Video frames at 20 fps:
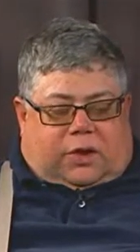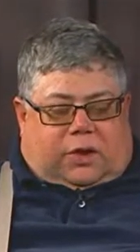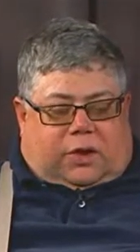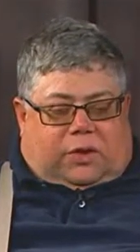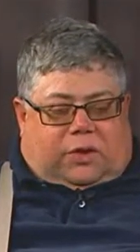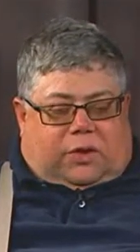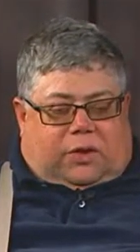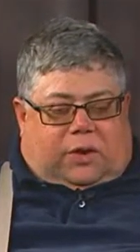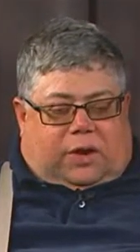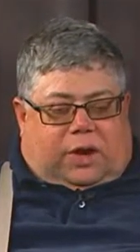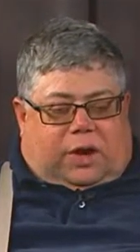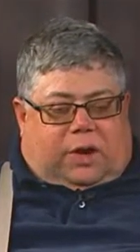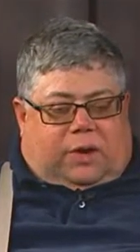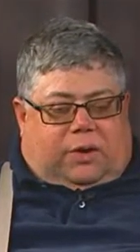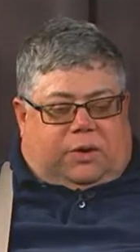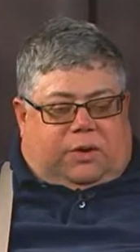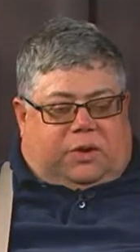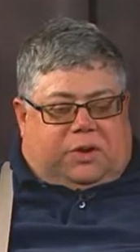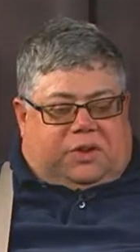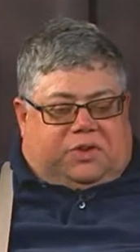there
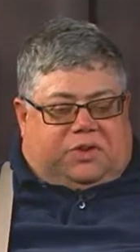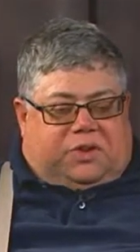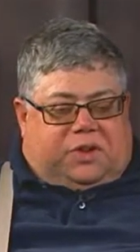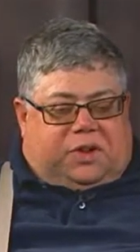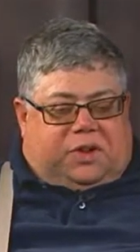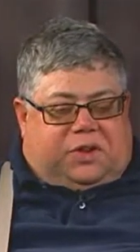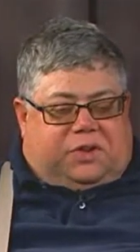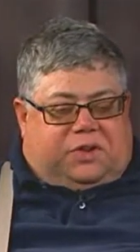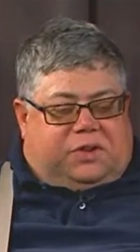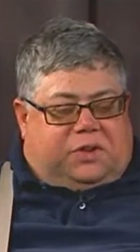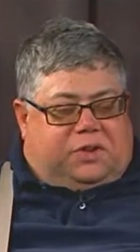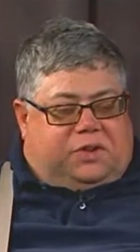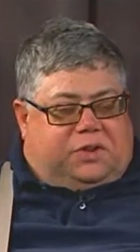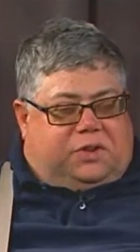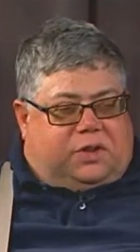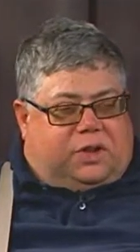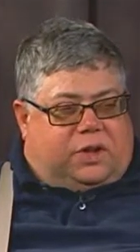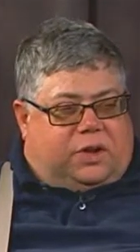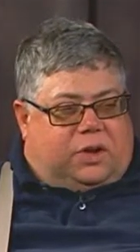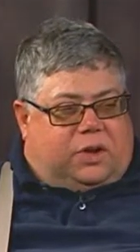any
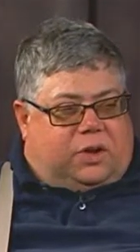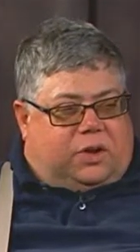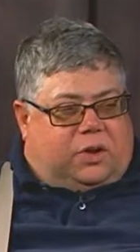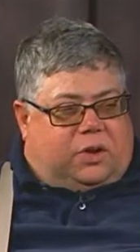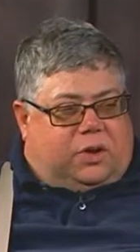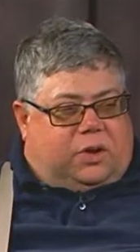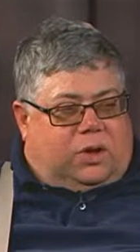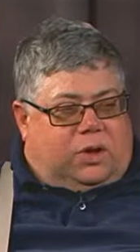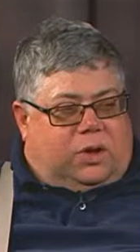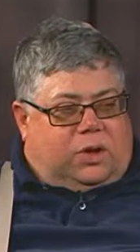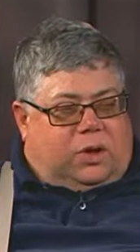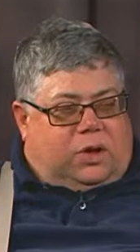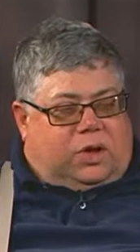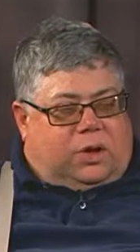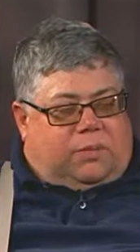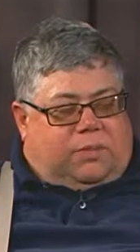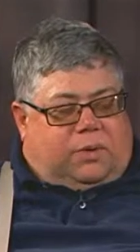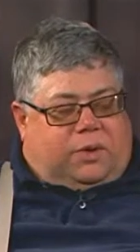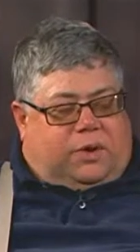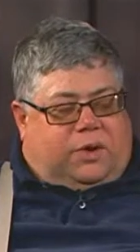diseases that are
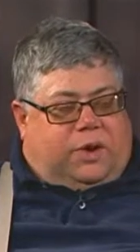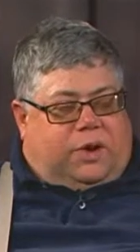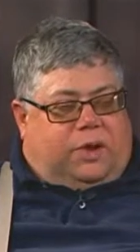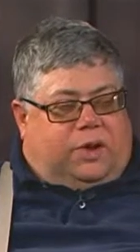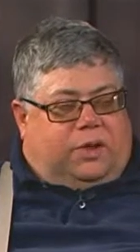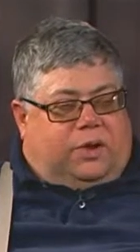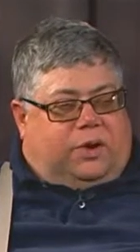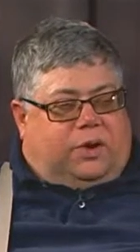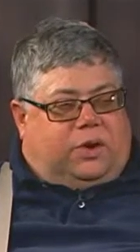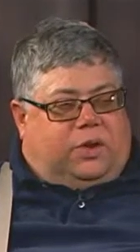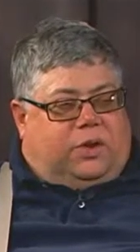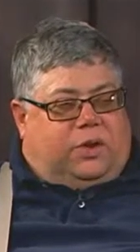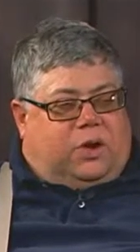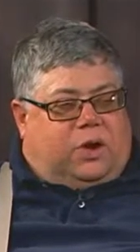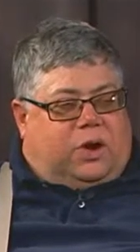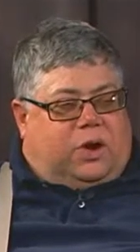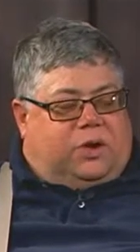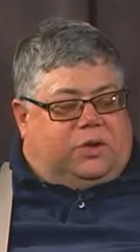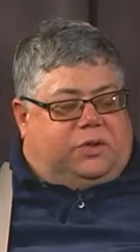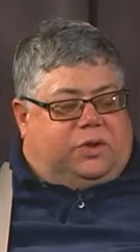particular to
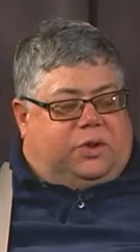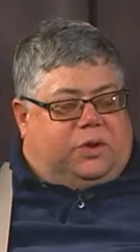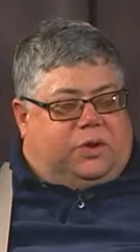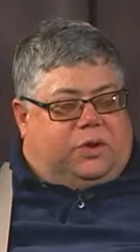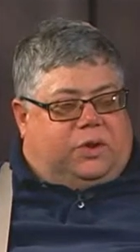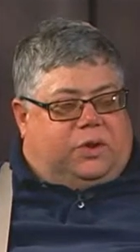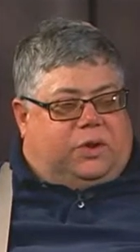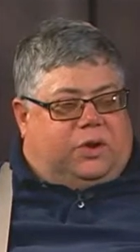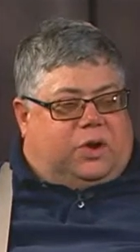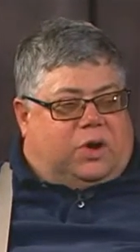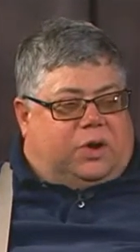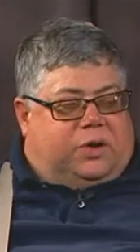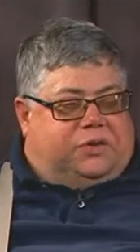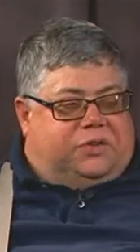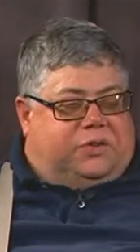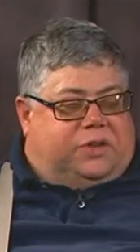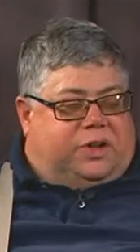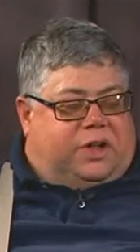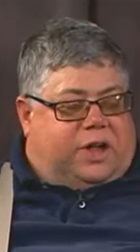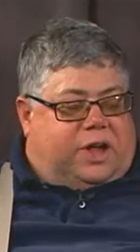dogs that only
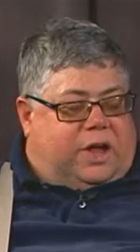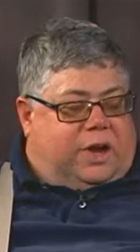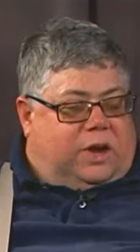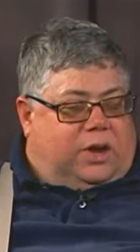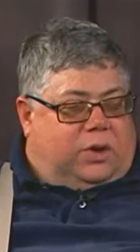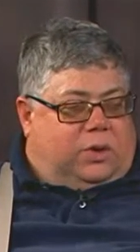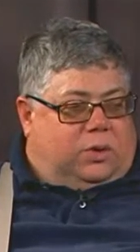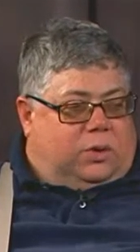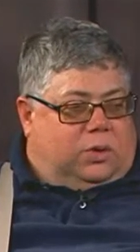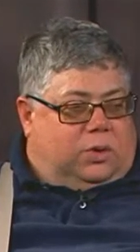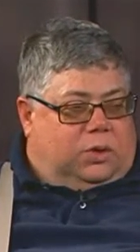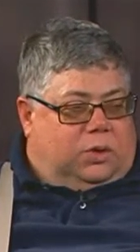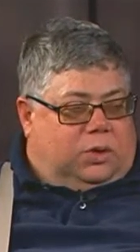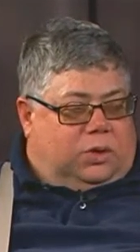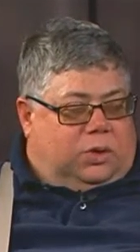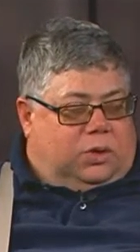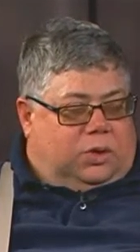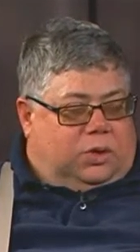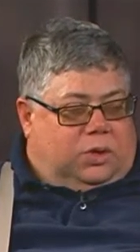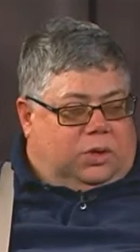dogs get?
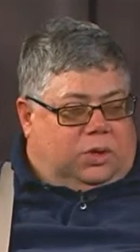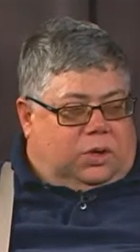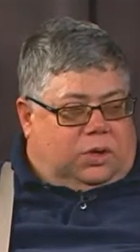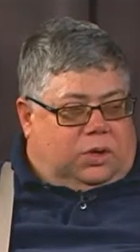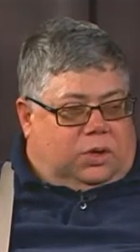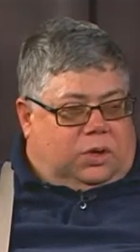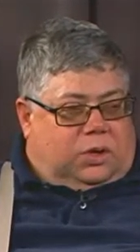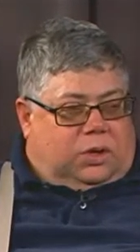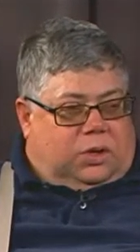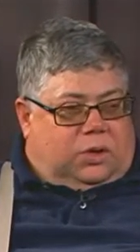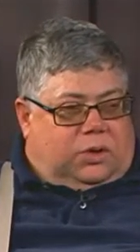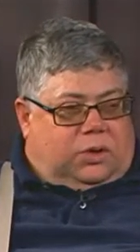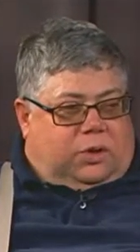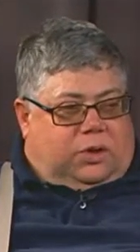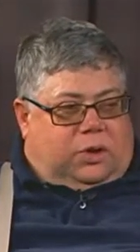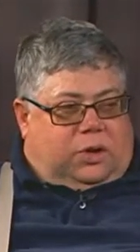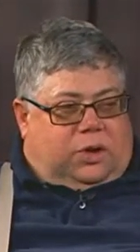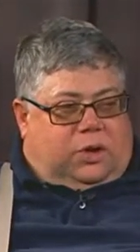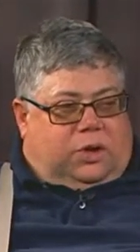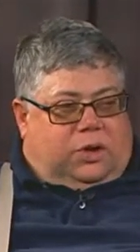
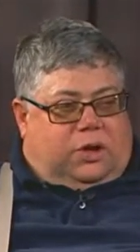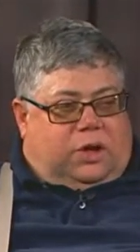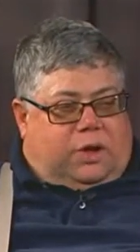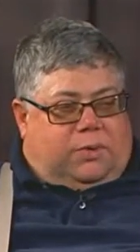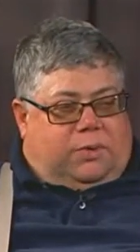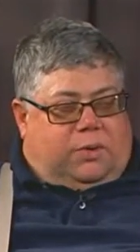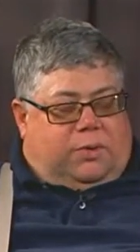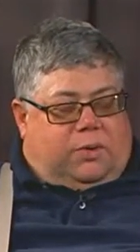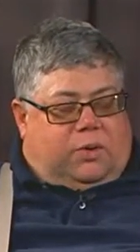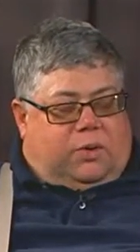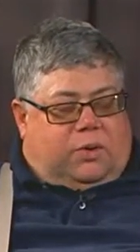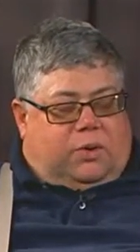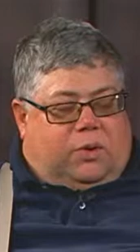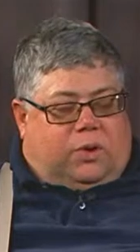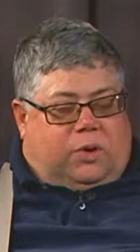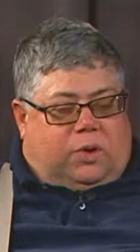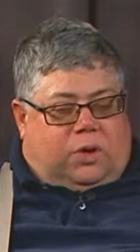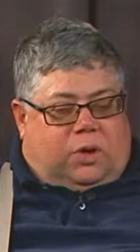that you can tell me about, or